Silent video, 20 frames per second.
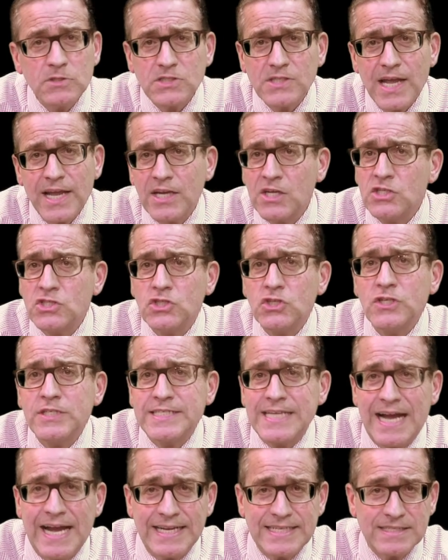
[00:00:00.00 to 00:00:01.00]
will say
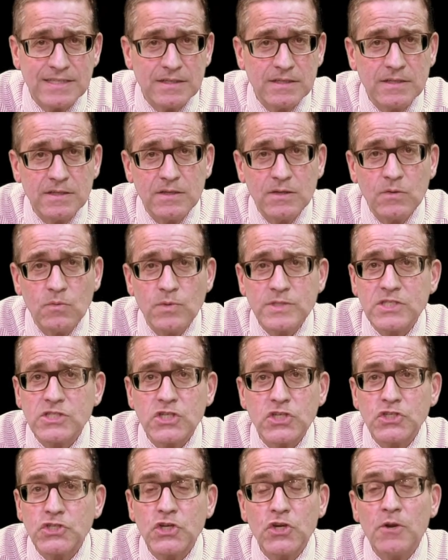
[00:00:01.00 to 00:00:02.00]
gesundheit, which
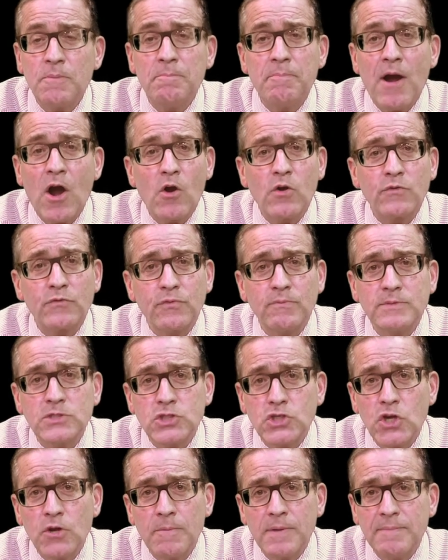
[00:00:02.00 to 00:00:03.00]
is a term borrowed from
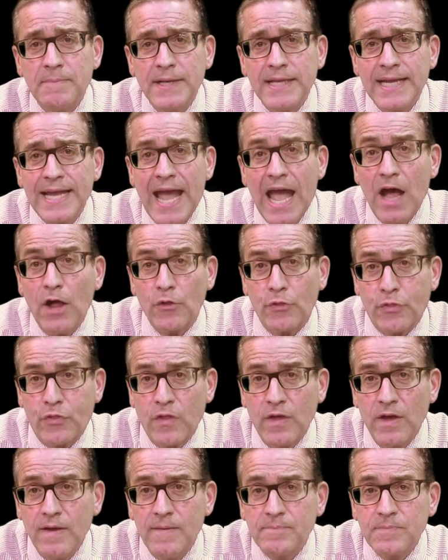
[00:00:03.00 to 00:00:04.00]
German meaning health
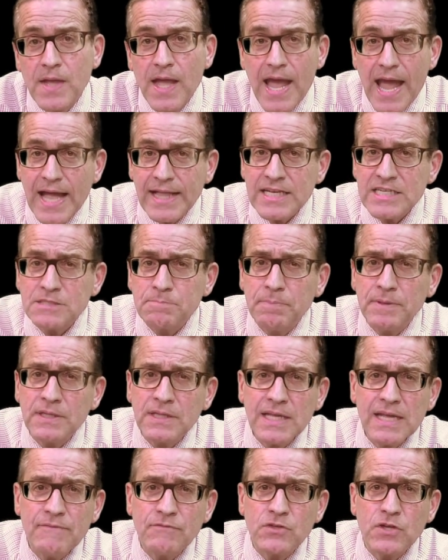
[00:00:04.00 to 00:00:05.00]
and is
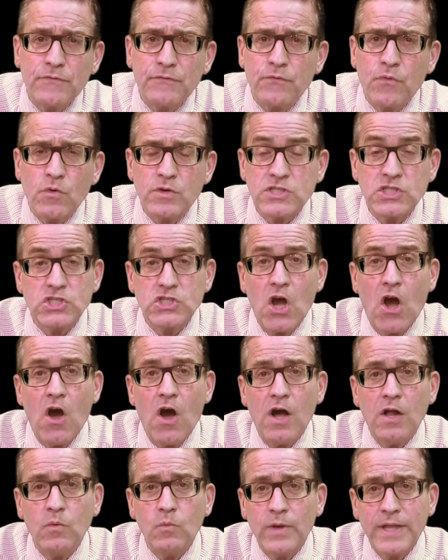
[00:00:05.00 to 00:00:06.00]
believed to
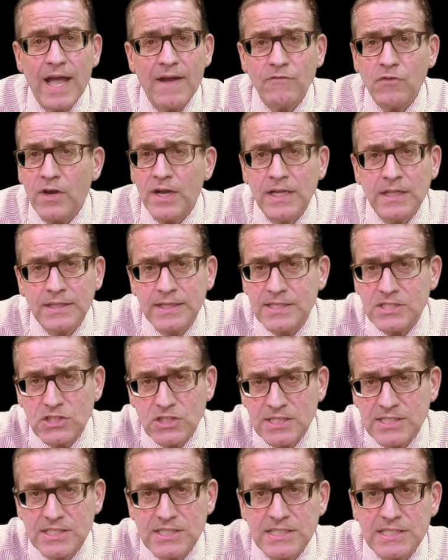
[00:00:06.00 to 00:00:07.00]
forestall whatever illness
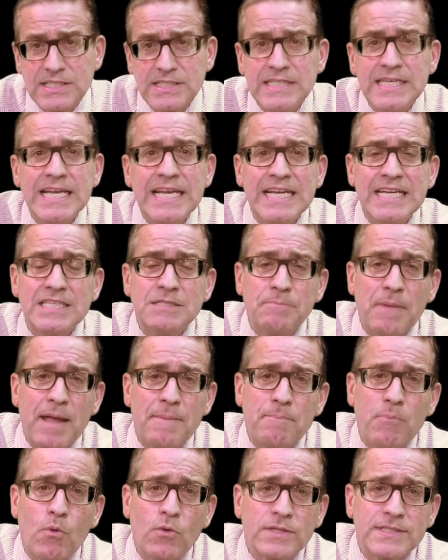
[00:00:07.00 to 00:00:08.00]
the sneeze
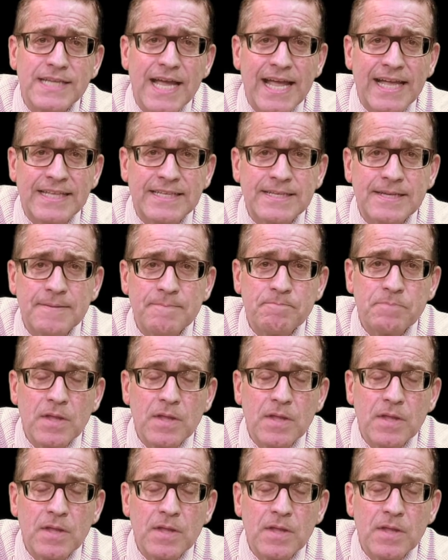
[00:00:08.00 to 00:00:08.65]
may portend.